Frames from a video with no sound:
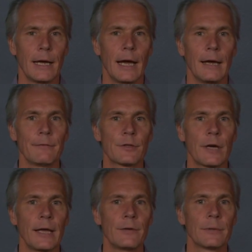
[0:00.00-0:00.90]
I've
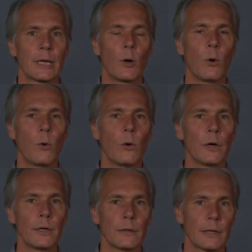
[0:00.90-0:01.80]
tried to
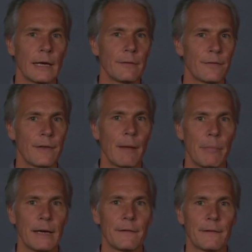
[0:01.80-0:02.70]
record kind of
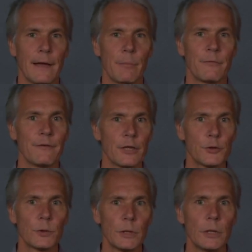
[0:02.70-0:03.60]
step-by-step
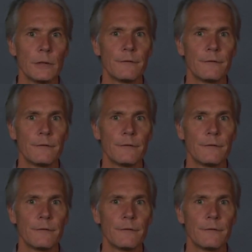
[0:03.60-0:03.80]
visual